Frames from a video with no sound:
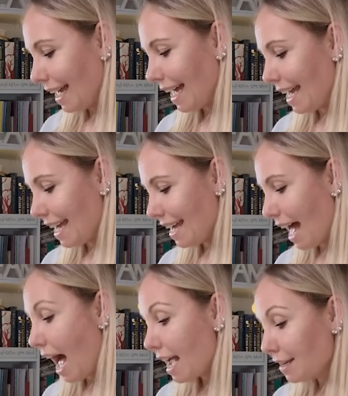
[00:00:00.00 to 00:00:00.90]

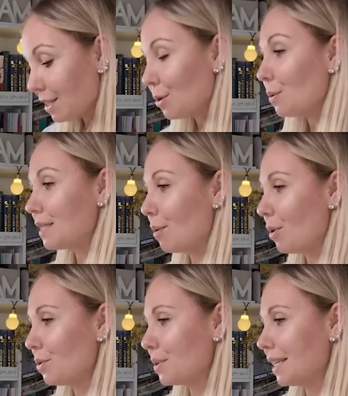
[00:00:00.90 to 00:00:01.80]
I saw
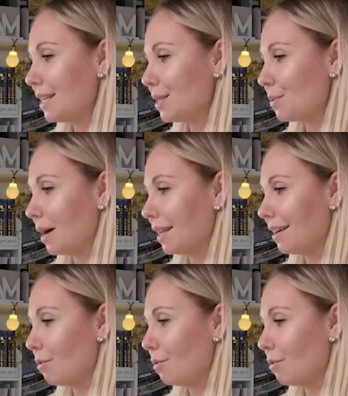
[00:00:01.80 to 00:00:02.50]
someone using this one.